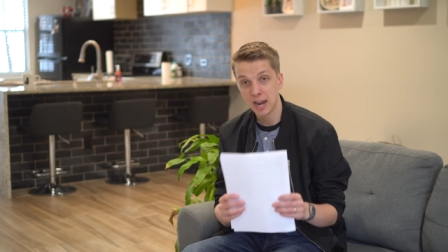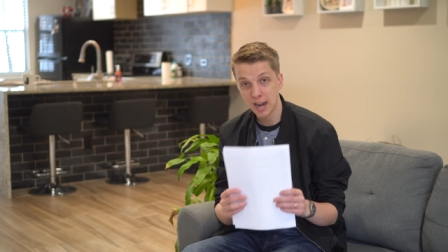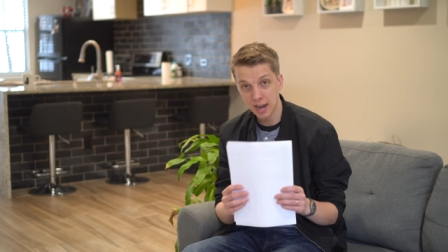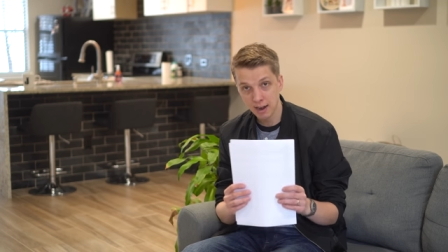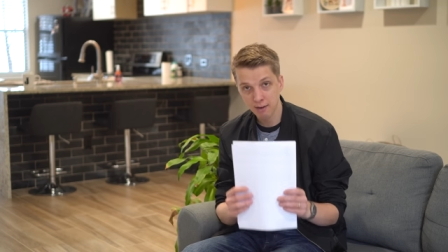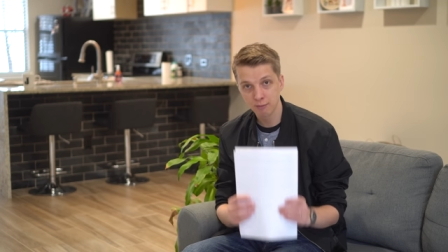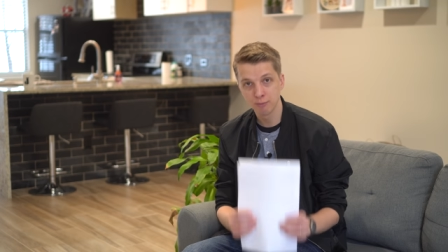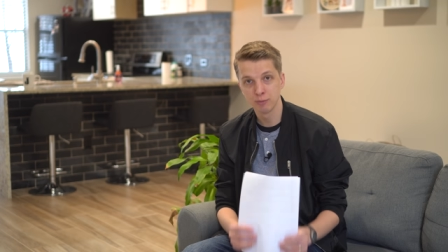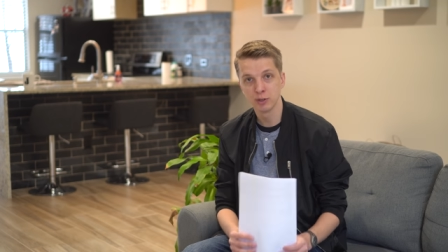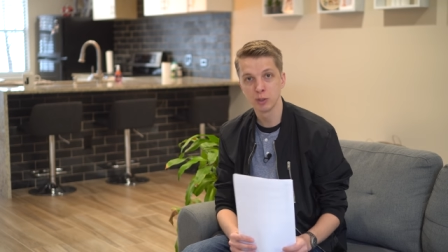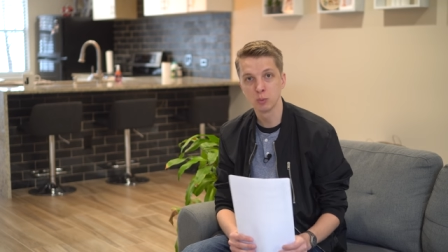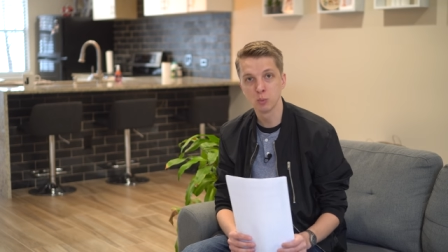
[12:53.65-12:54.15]

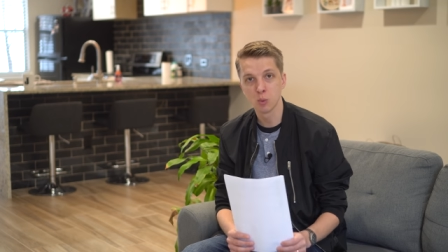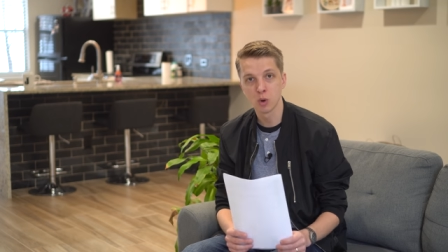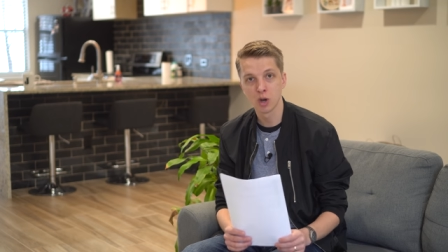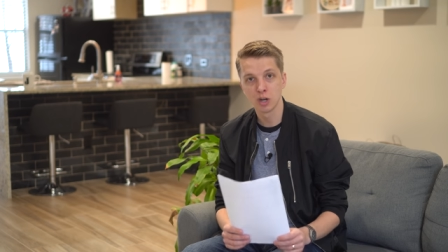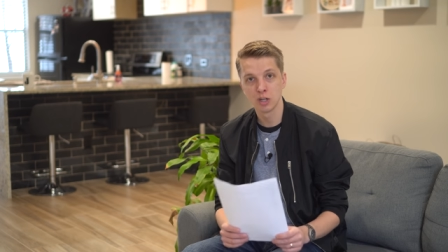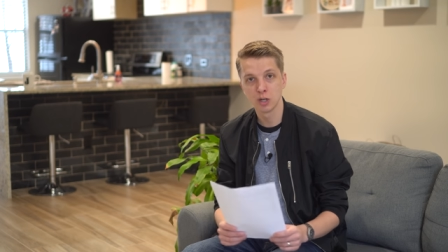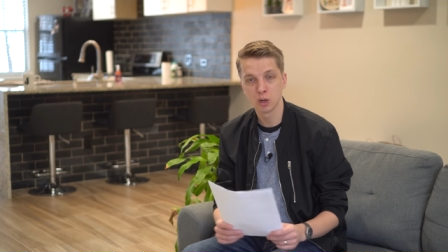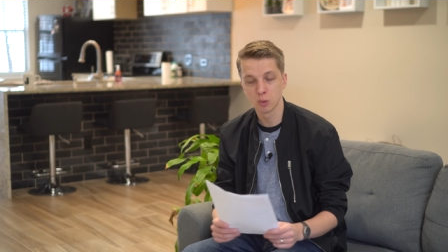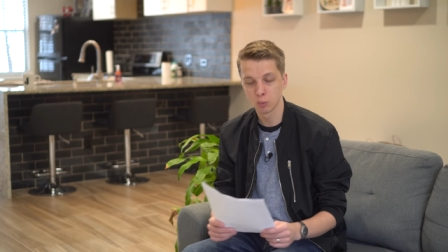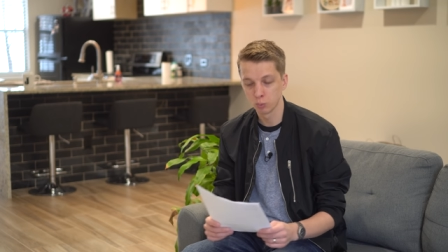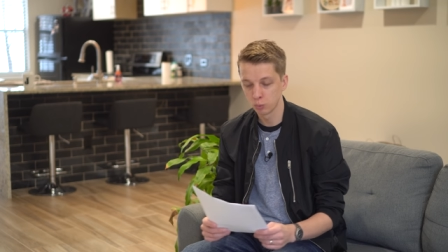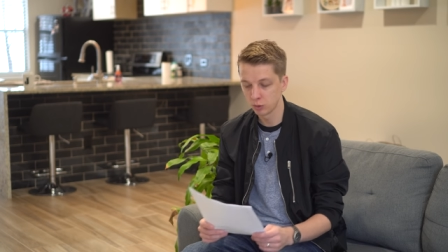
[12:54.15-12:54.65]

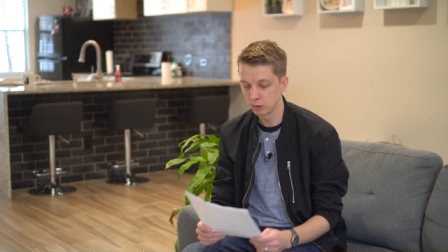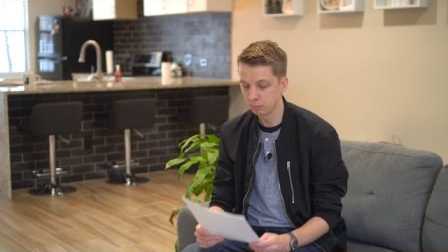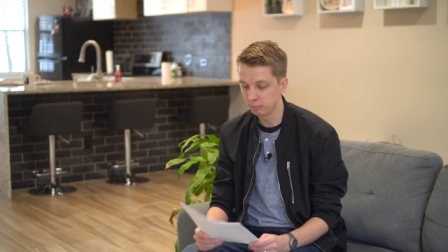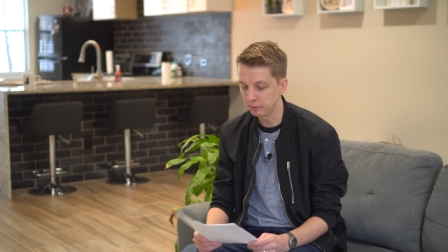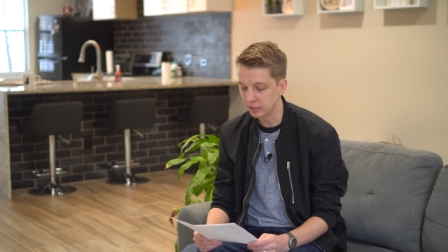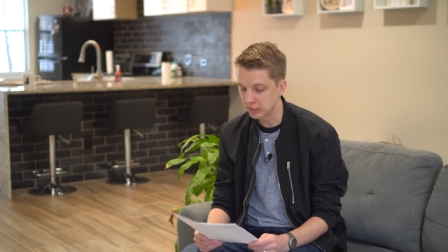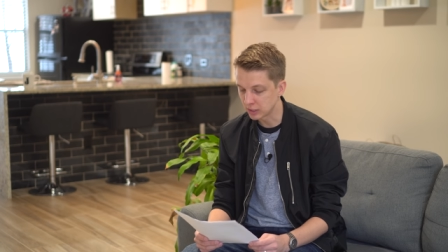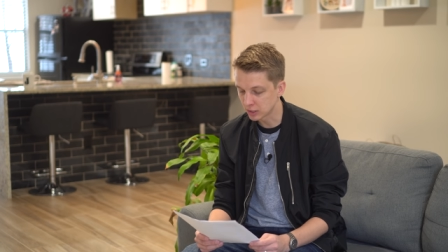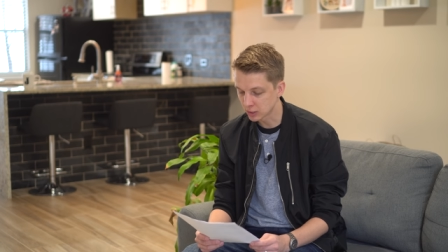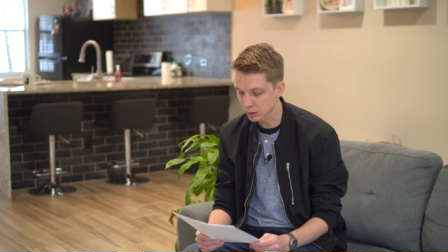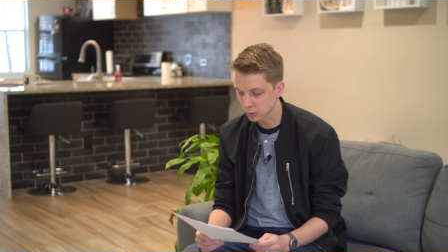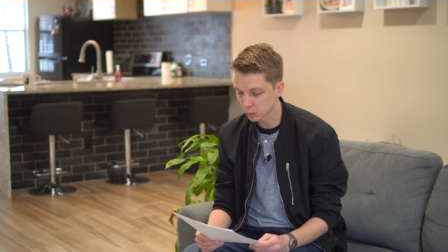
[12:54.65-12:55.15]
everyone would
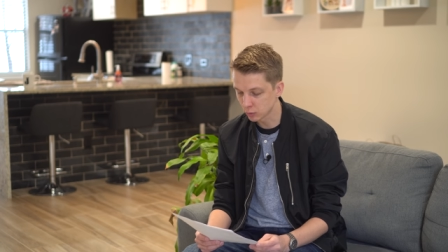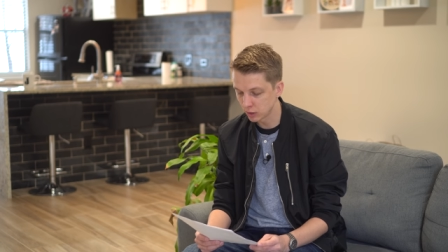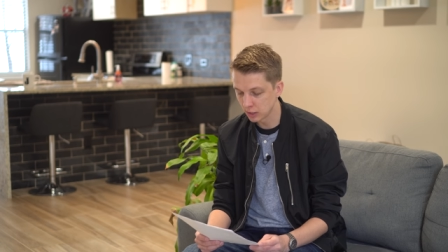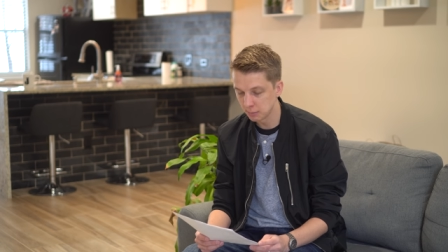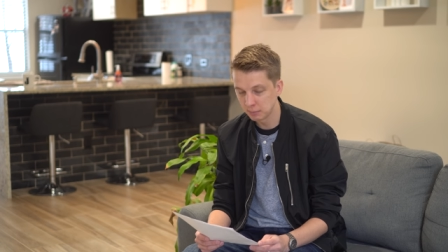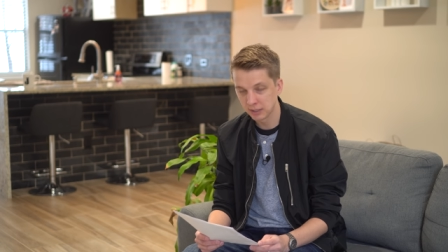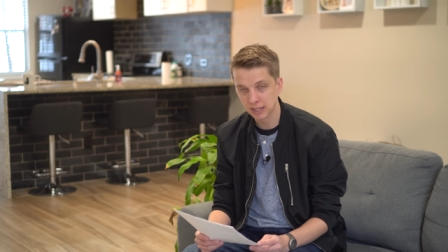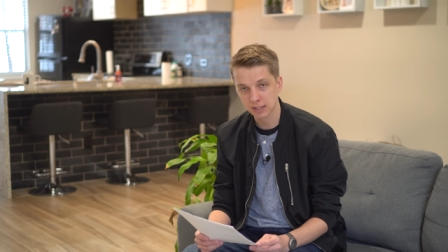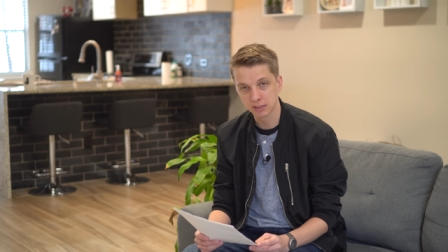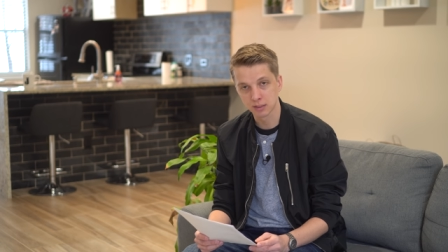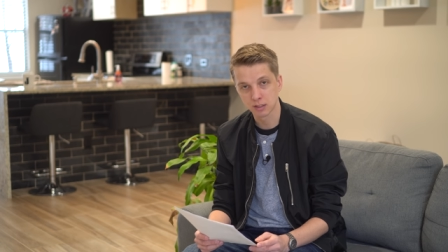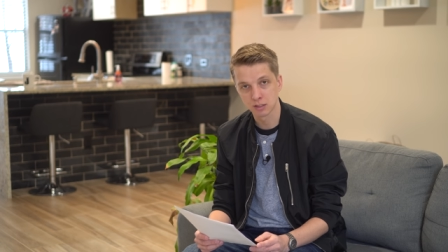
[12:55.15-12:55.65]
be
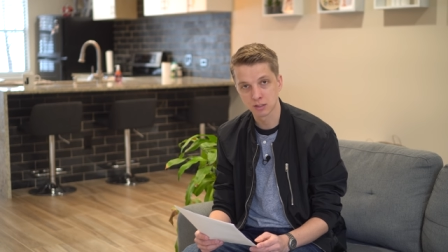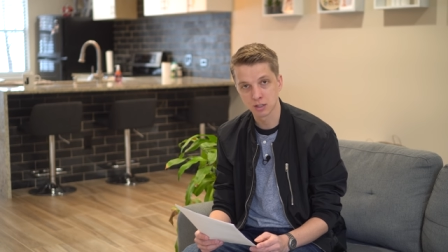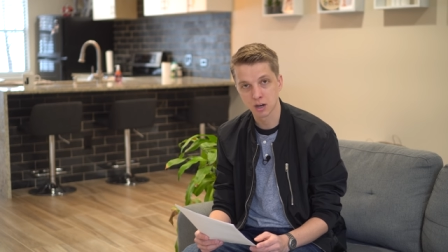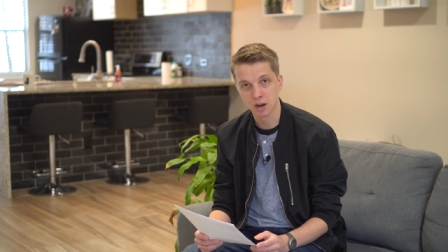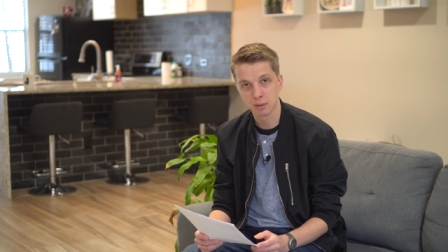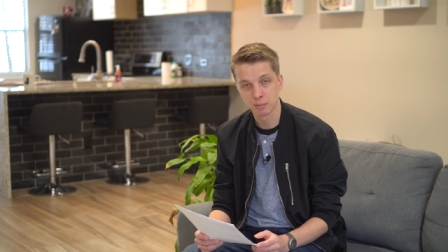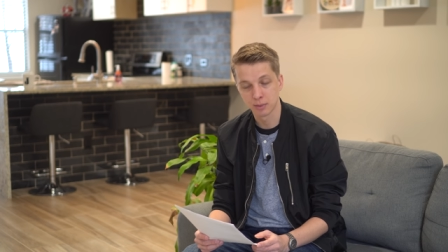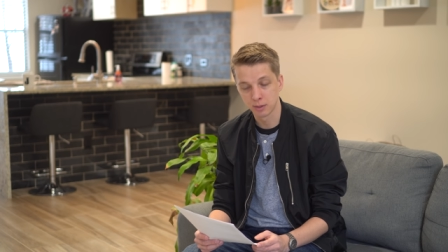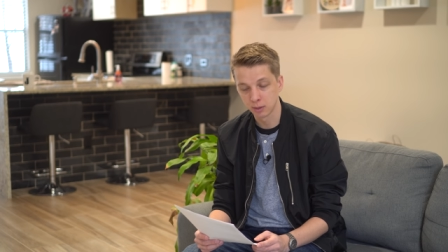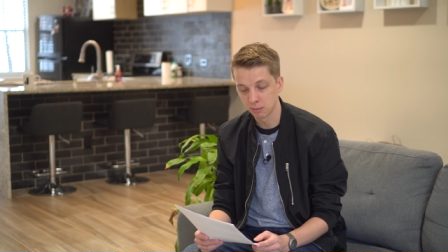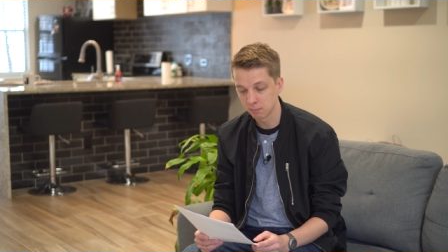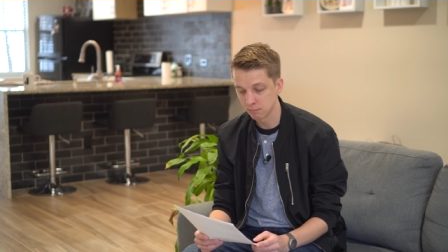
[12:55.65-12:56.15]
screaming at the
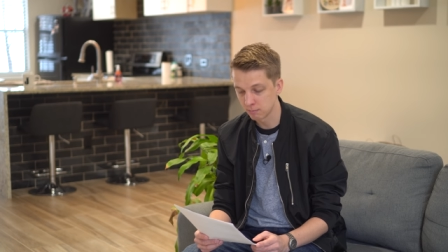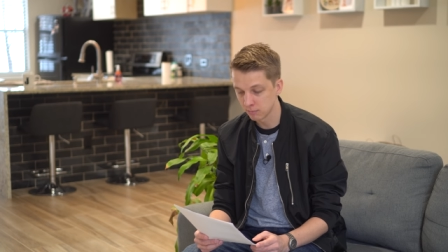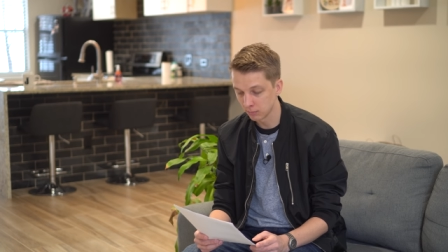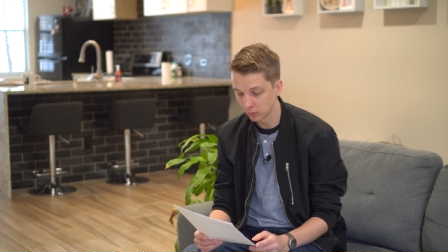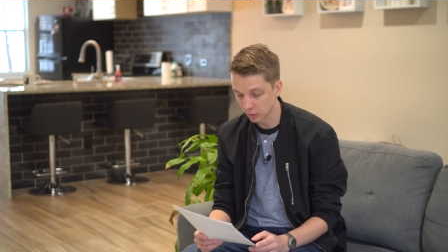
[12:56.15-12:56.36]
top of their